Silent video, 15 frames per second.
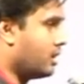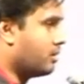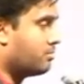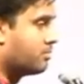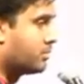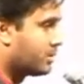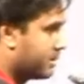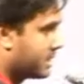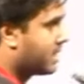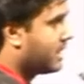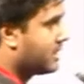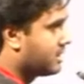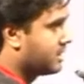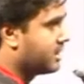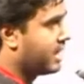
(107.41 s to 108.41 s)

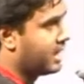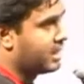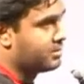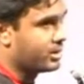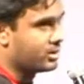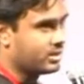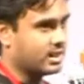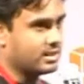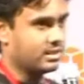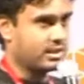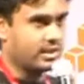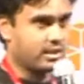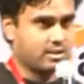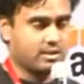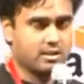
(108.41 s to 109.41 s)
specialize in that because that's
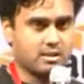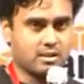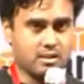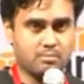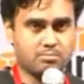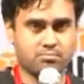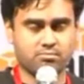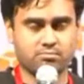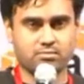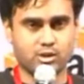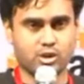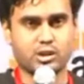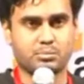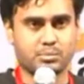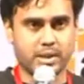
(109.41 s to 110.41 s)
their
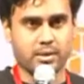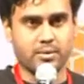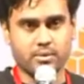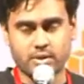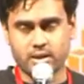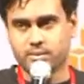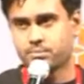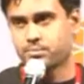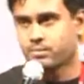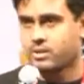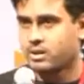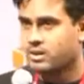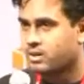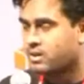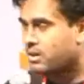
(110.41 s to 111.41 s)
USP, right?
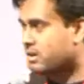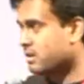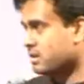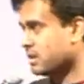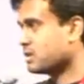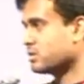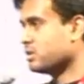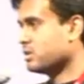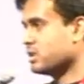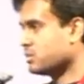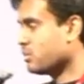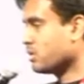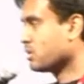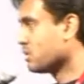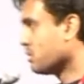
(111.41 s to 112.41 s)
That's
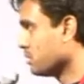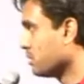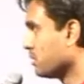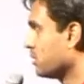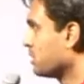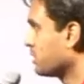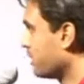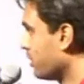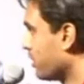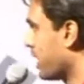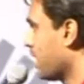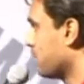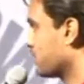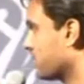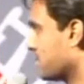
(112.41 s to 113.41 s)
what's going to sell your
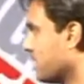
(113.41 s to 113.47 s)
apps.